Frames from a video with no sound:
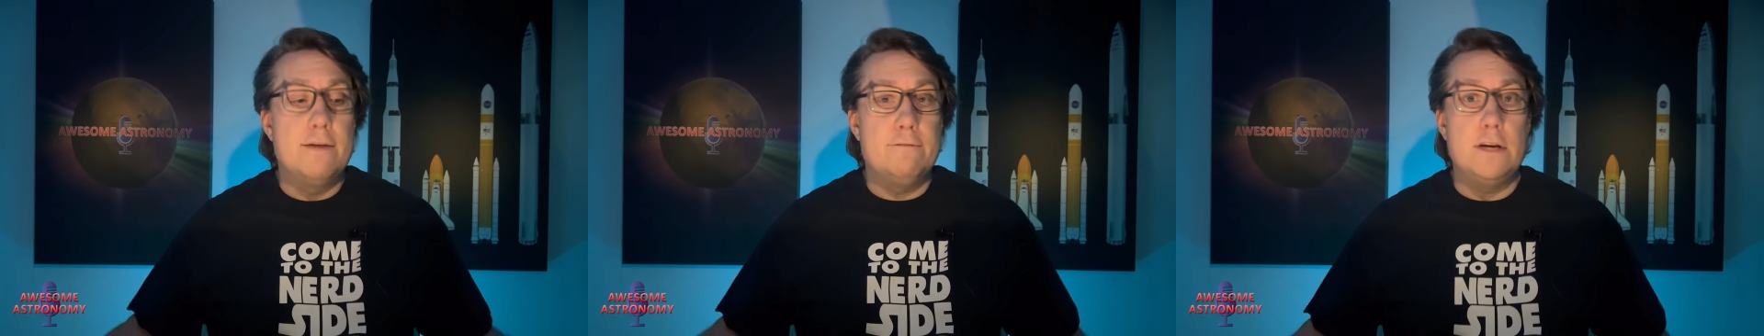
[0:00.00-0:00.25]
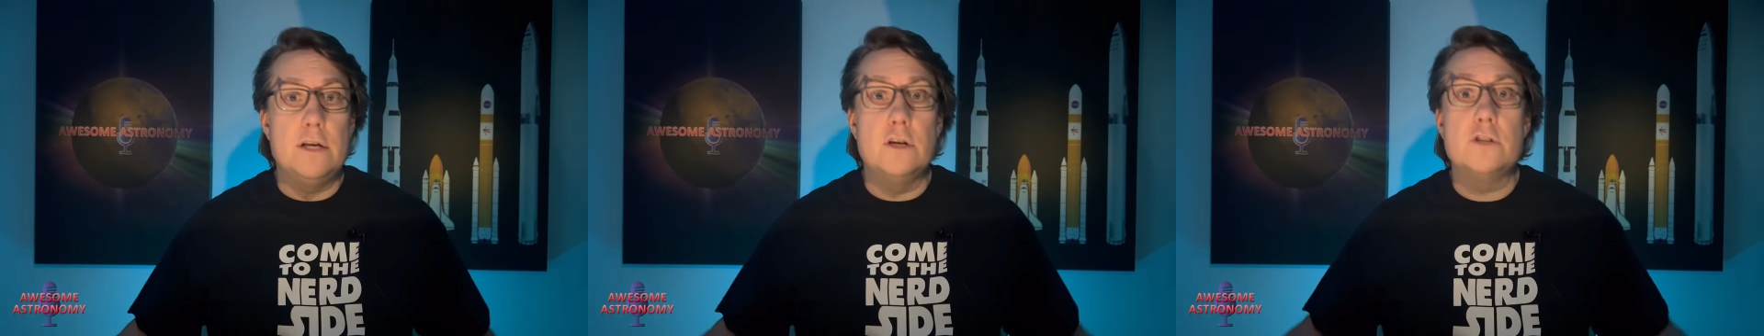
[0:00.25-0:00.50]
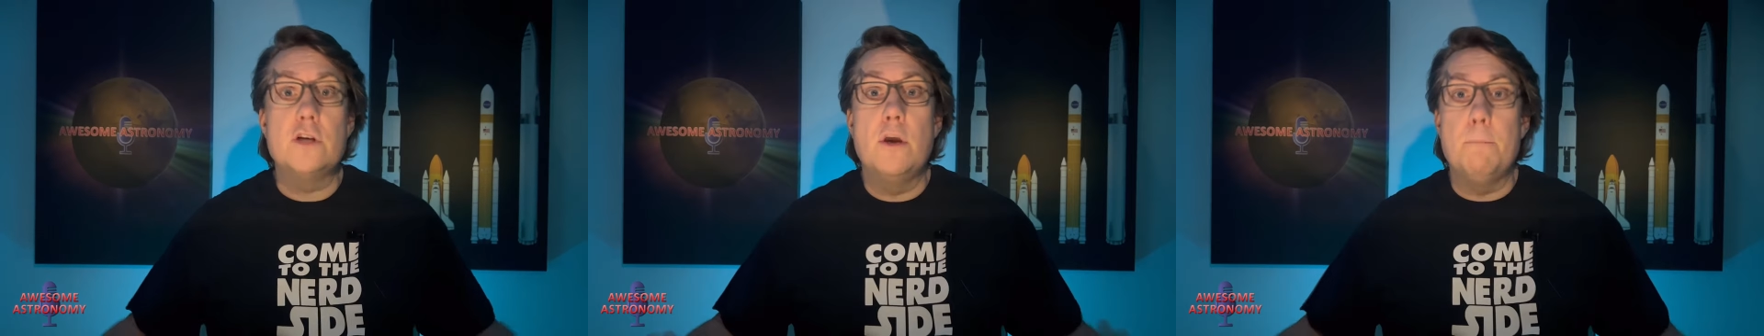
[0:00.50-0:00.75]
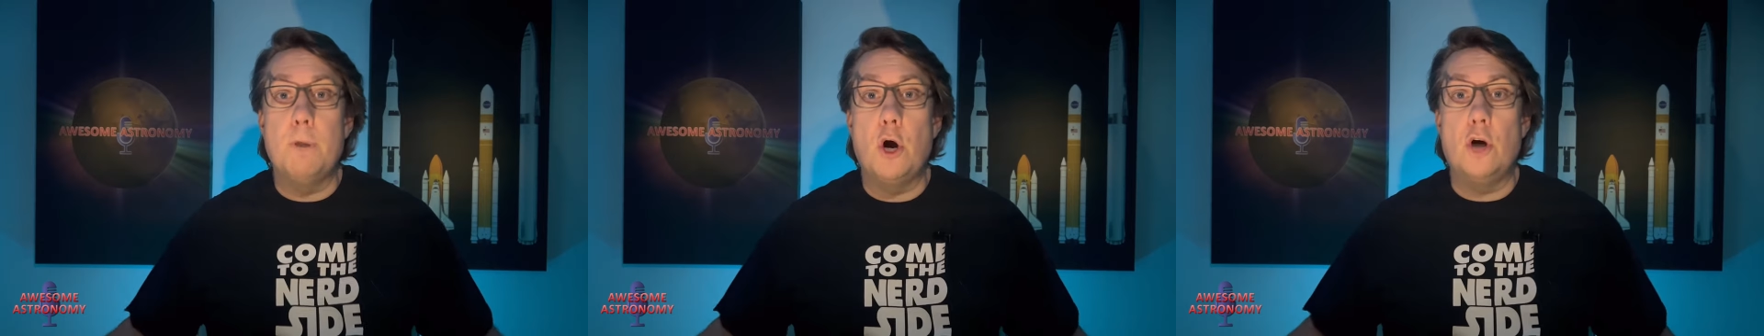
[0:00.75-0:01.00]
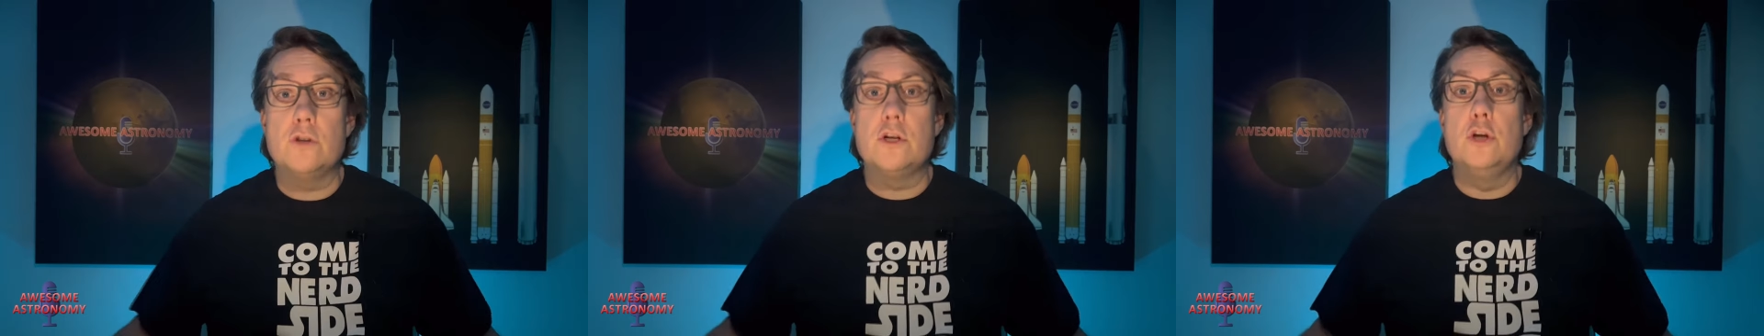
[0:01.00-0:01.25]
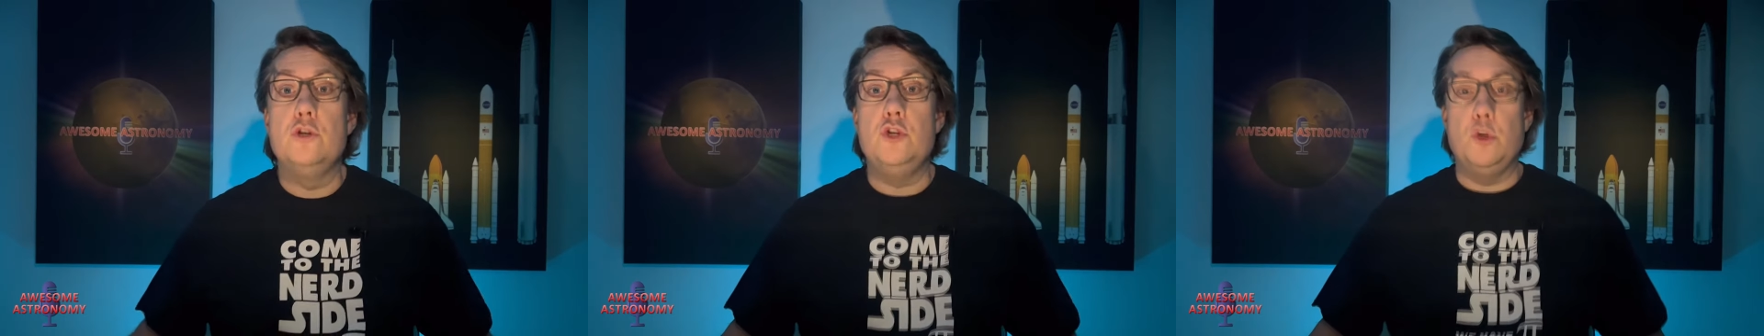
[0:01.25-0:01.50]
Venus, Mars,
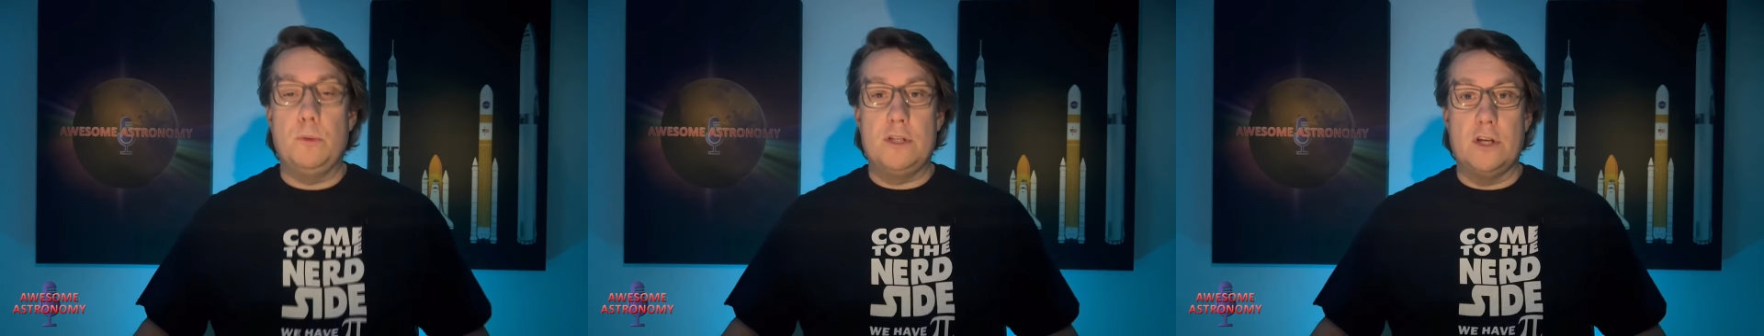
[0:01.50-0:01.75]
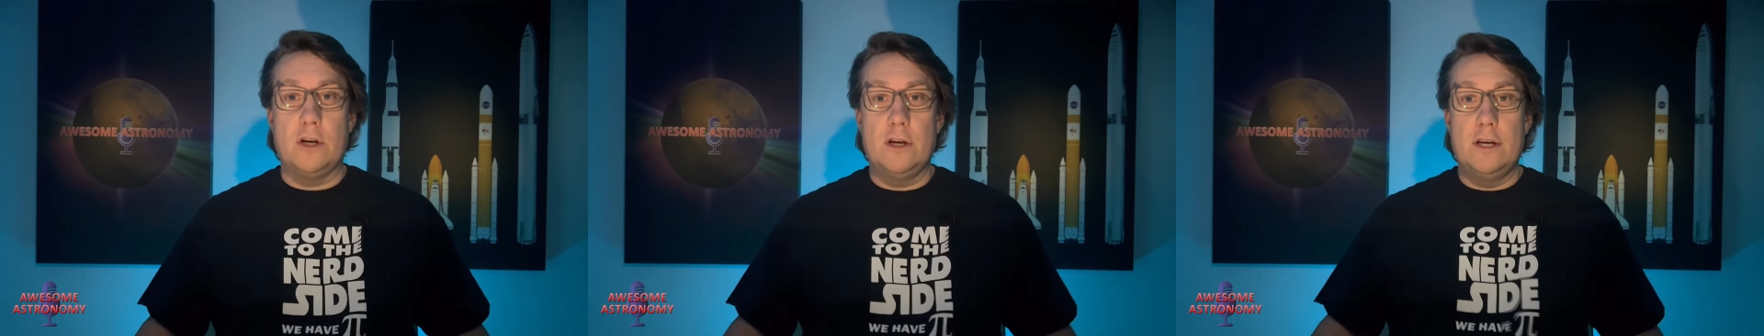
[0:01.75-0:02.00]
Jupiter,